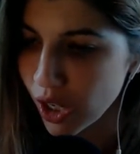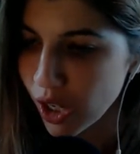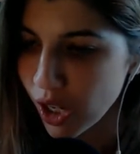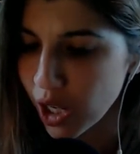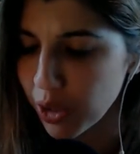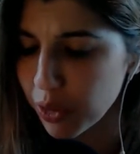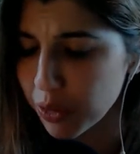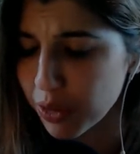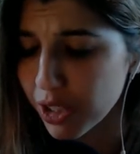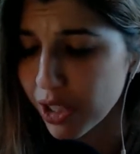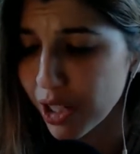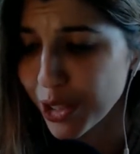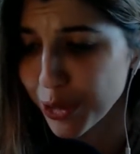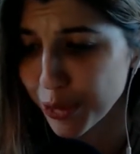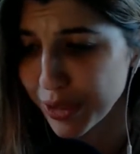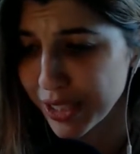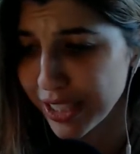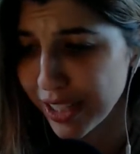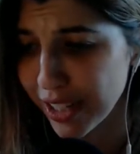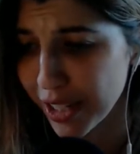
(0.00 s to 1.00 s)
"Oh,
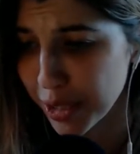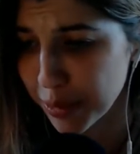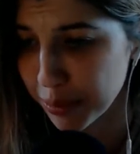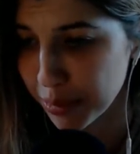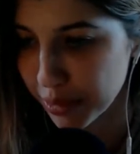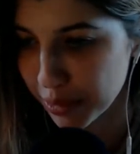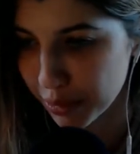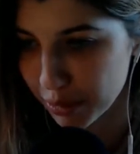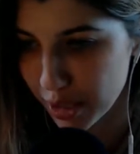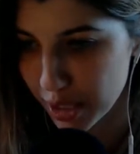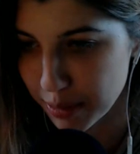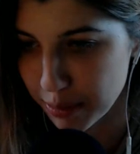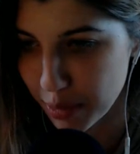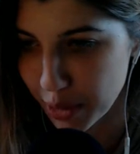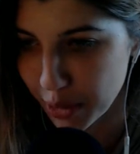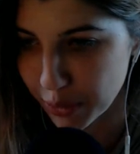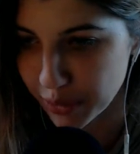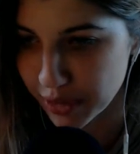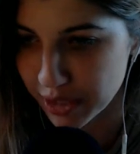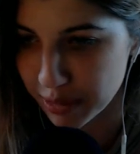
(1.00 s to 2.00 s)
hurry up," Ron
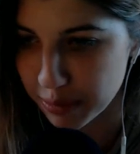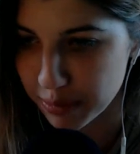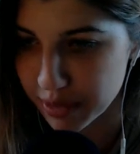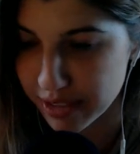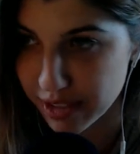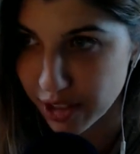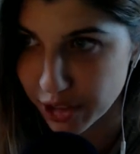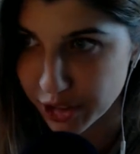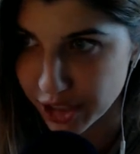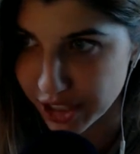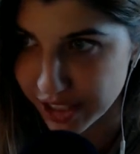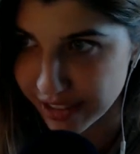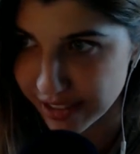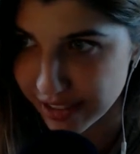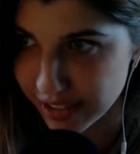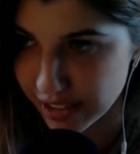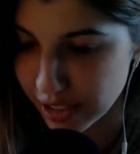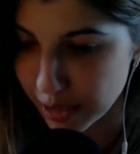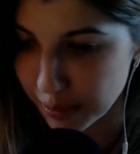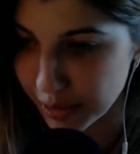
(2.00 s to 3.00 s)
moaned, massaging his
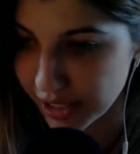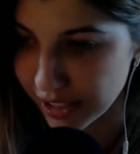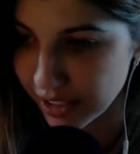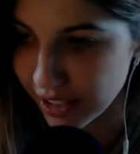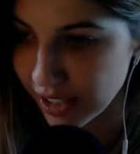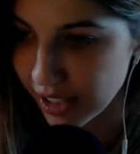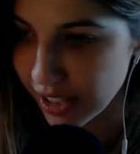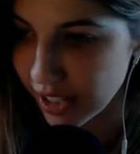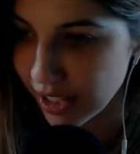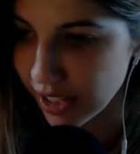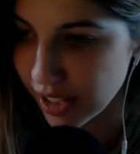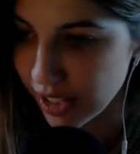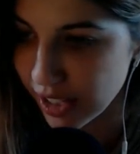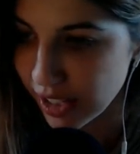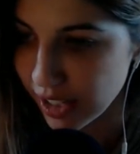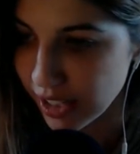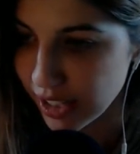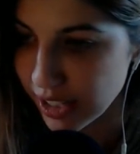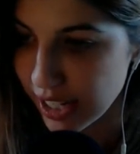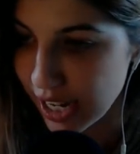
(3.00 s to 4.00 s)
stomach.
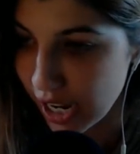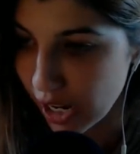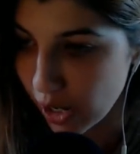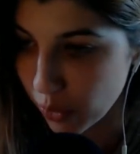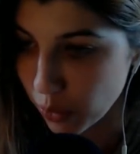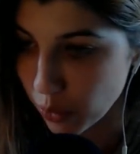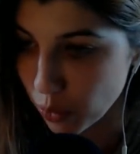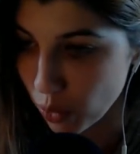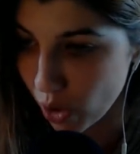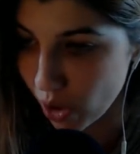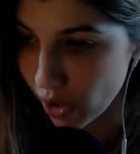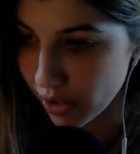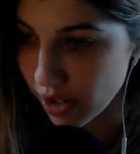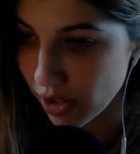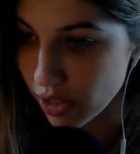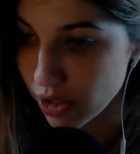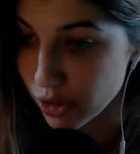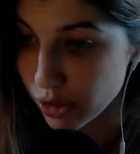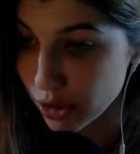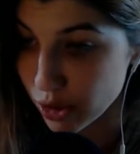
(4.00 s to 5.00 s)
"Now, Ron,
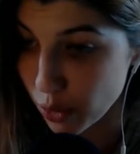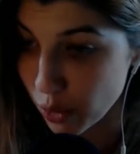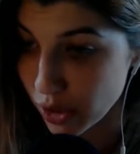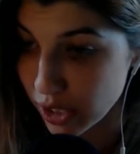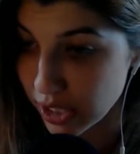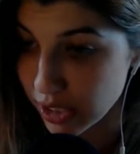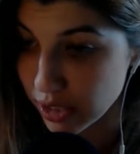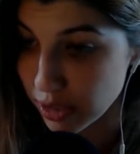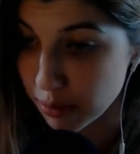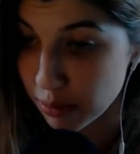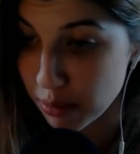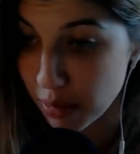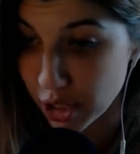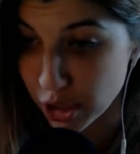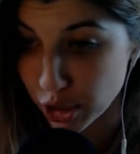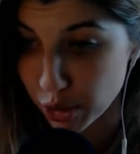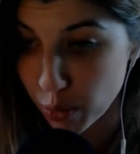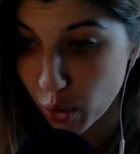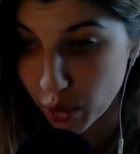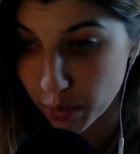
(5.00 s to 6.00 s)
the sorting's
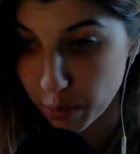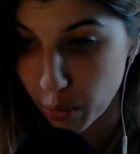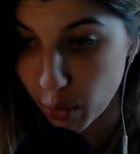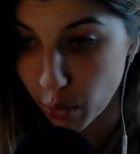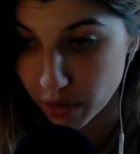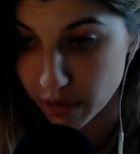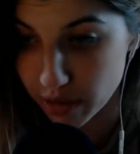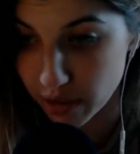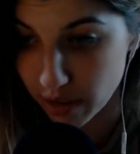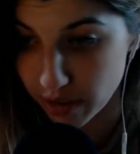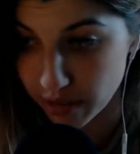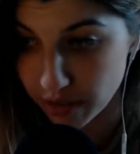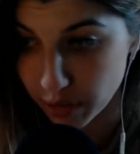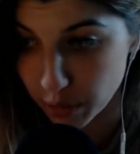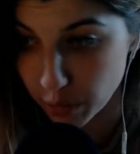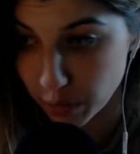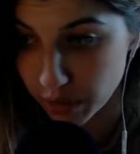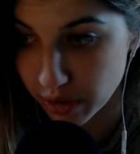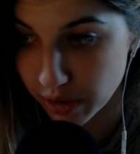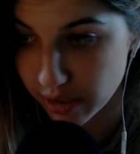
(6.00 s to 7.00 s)
much more important than
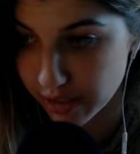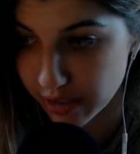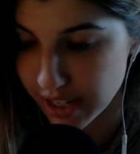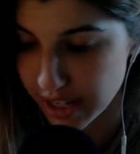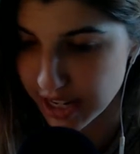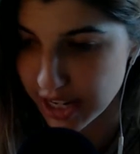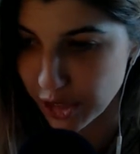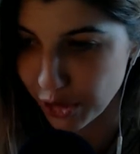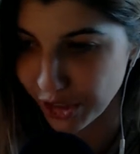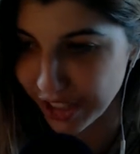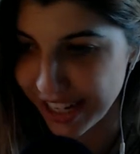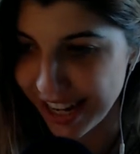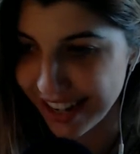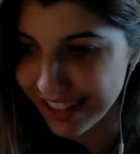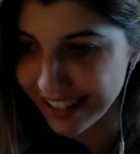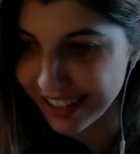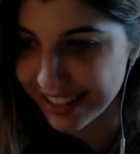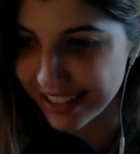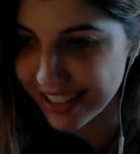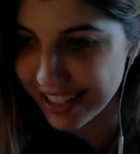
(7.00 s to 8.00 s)
food," said Nearly
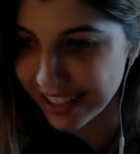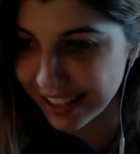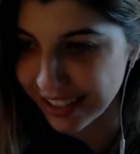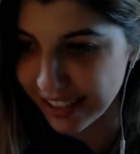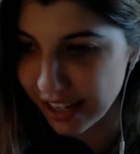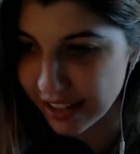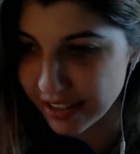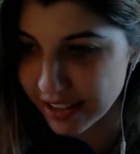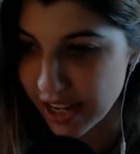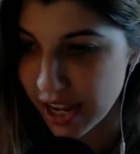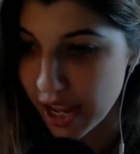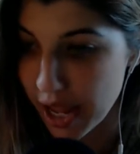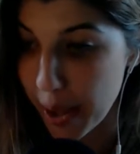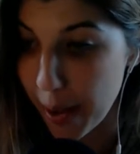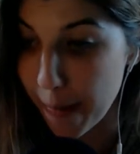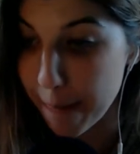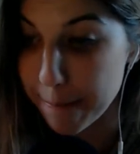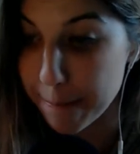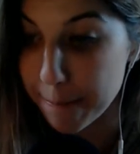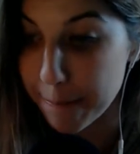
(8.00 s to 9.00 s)
Headless Nick, as
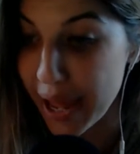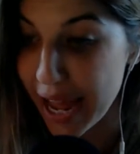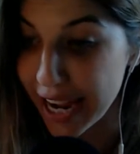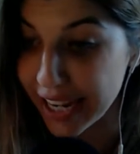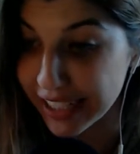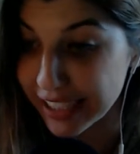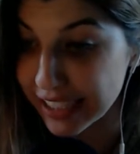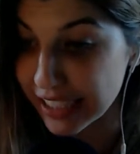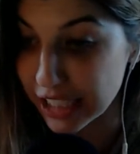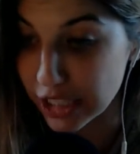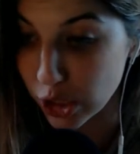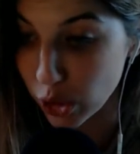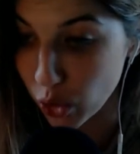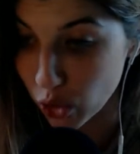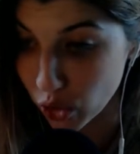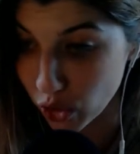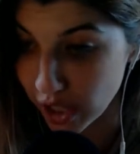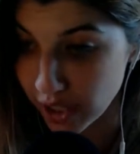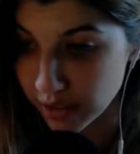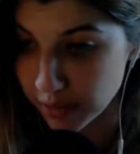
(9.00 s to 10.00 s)
Madly
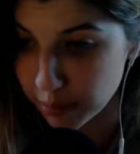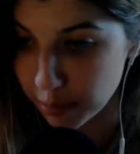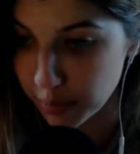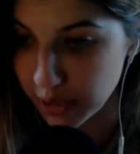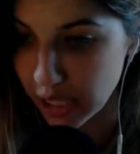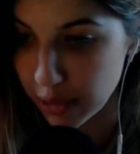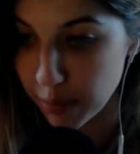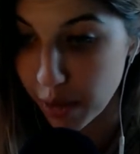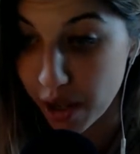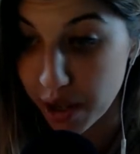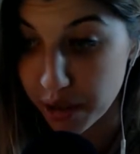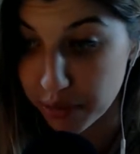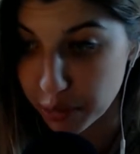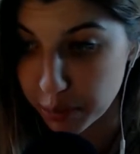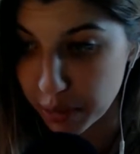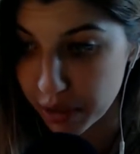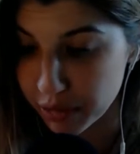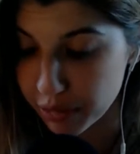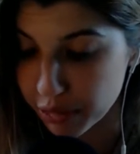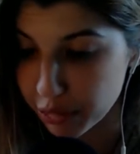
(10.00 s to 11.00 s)
Laura became a
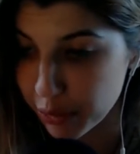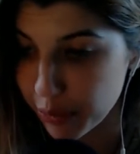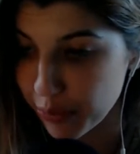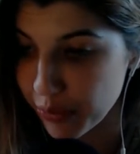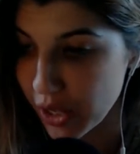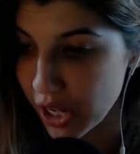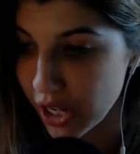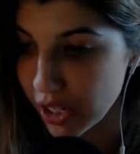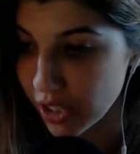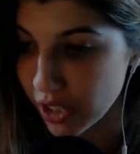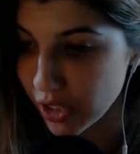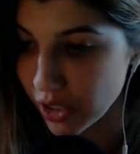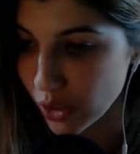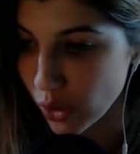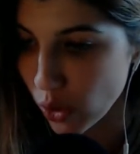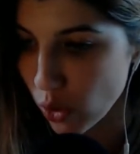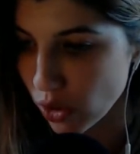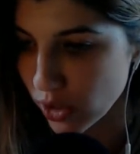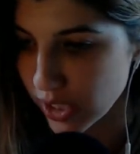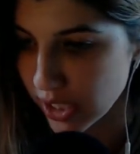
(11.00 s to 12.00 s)
Hufflepuff.
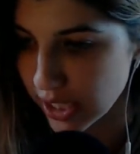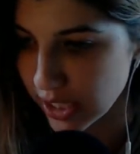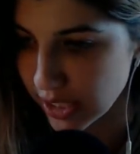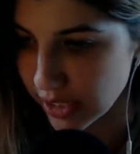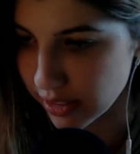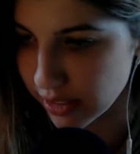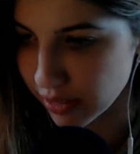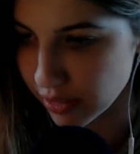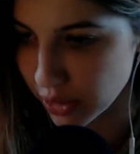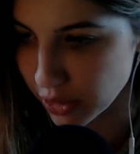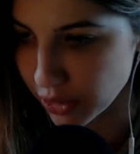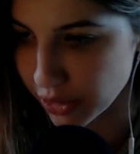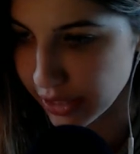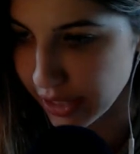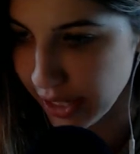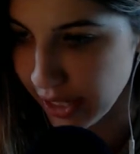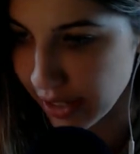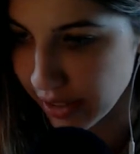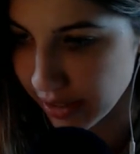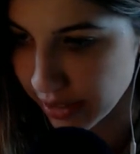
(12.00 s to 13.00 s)
"Course it is, if you're
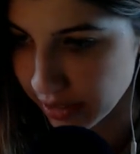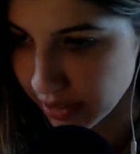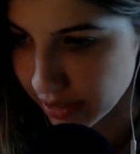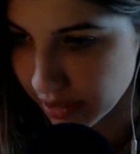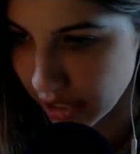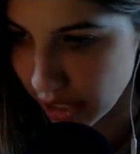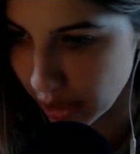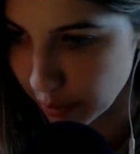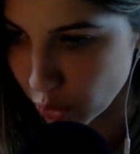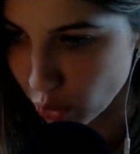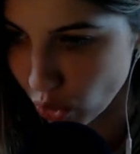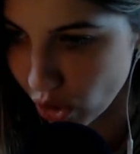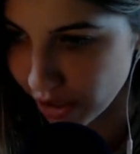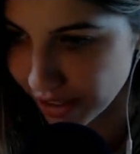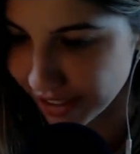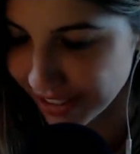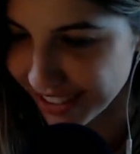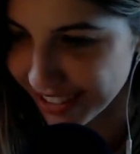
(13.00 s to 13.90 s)
dead," snapped Ron.